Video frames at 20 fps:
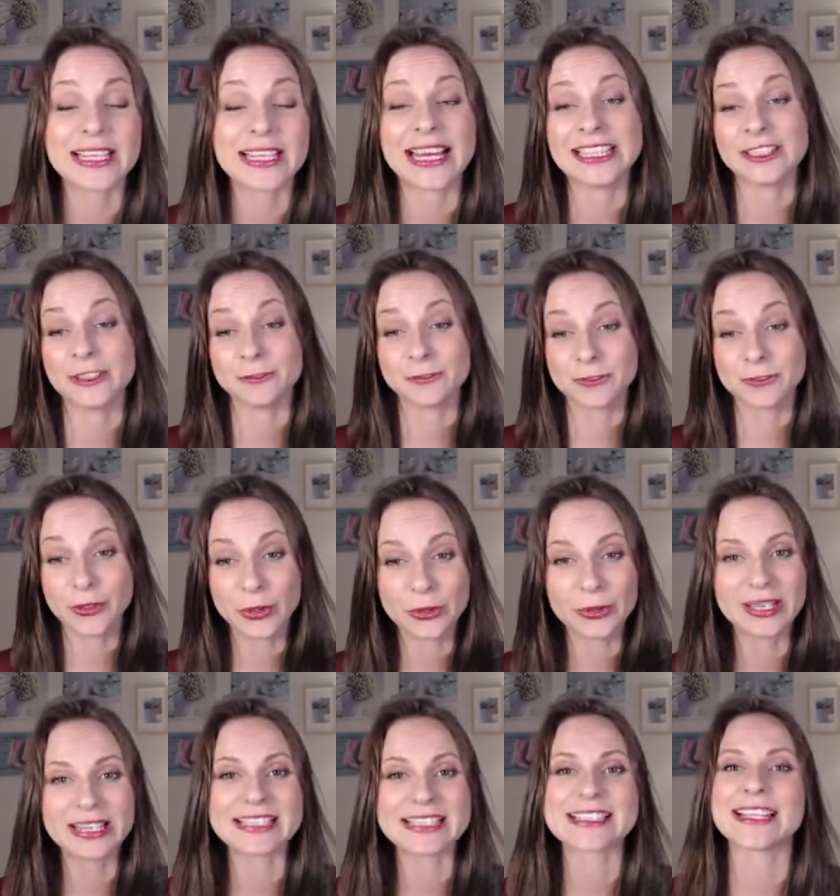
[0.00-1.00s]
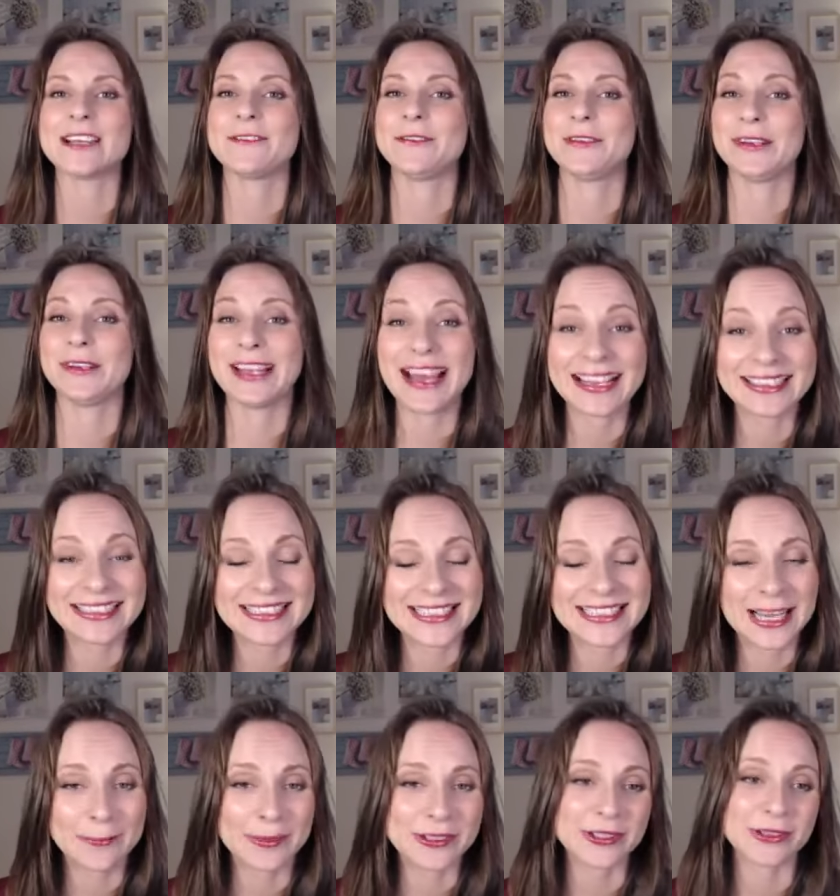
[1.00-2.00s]
And of course, if you like this
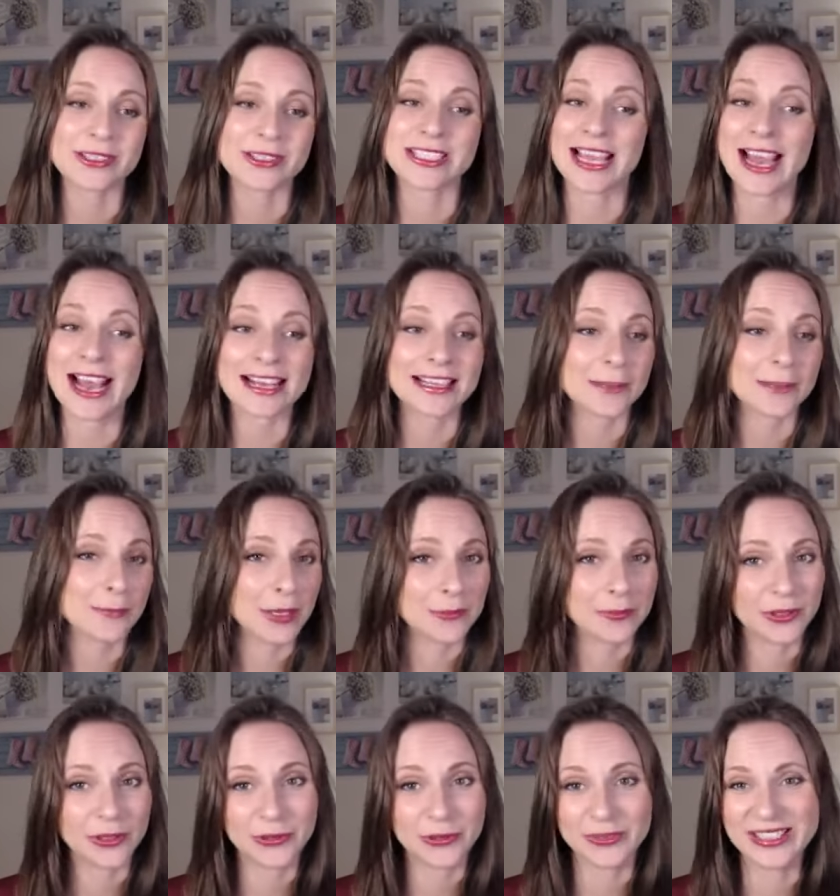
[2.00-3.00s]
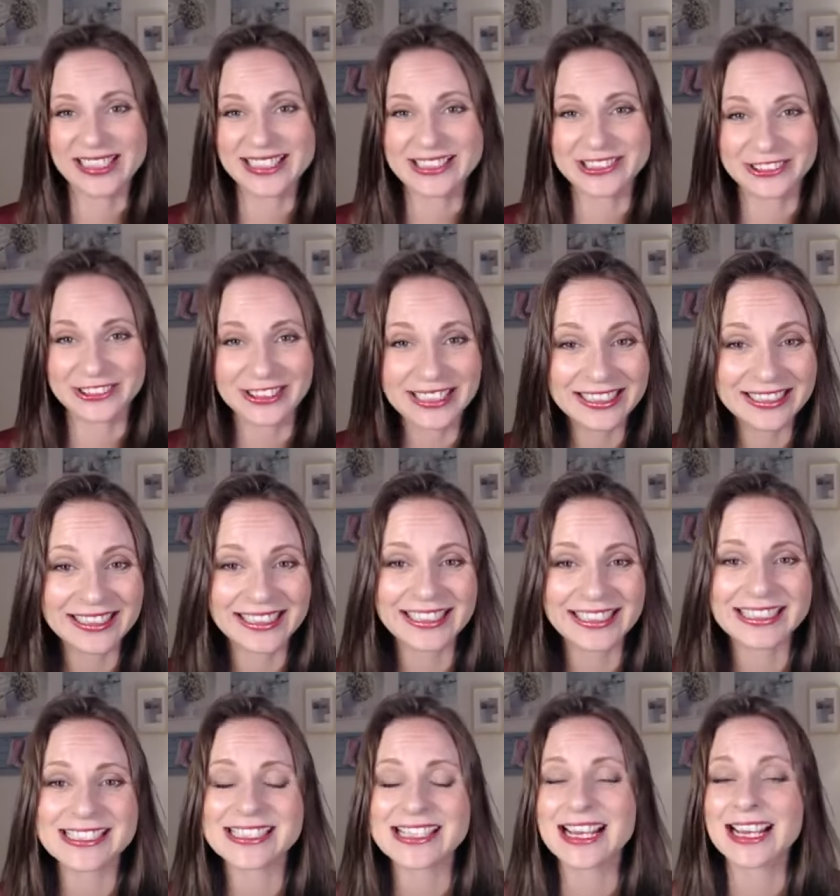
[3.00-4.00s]
episode, tag the people who need to hear
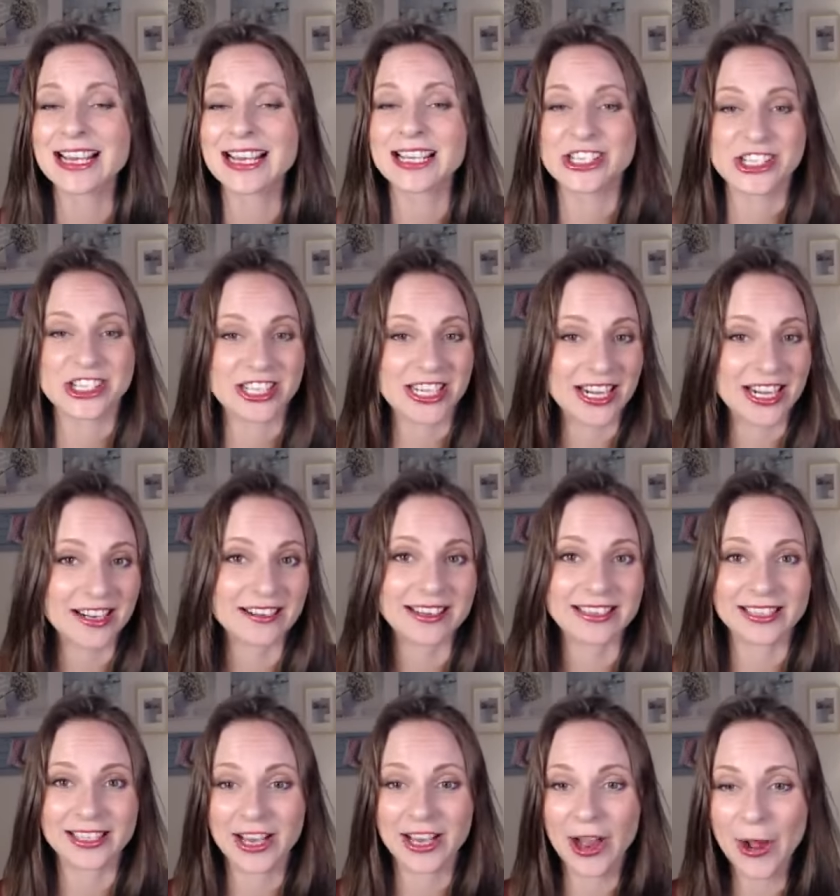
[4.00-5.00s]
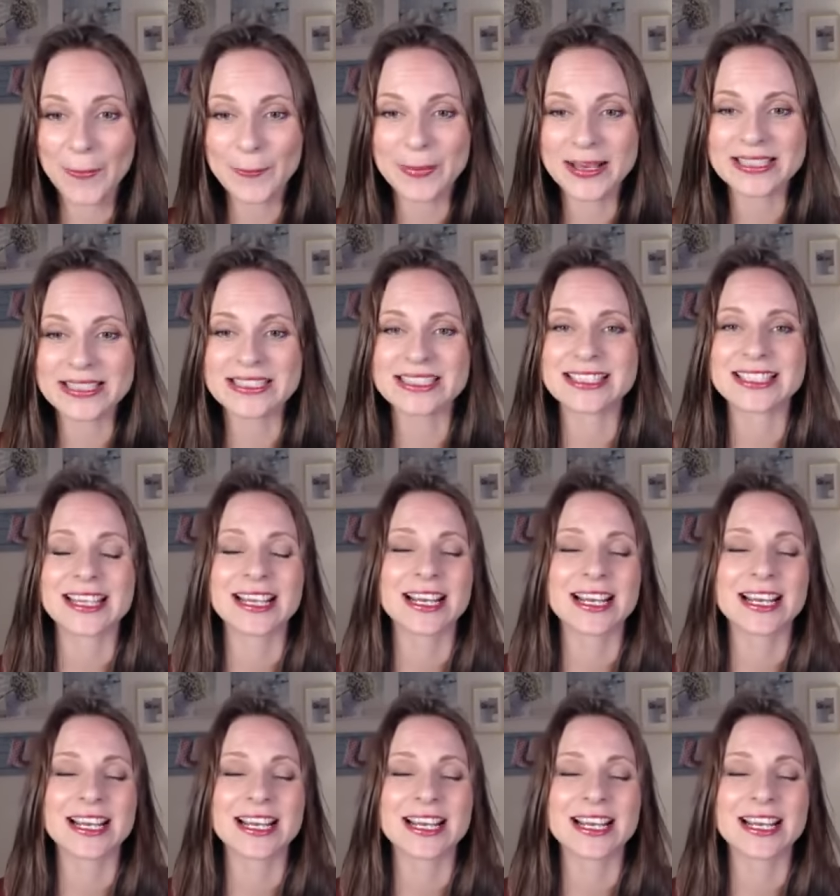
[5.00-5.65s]
this, share and comment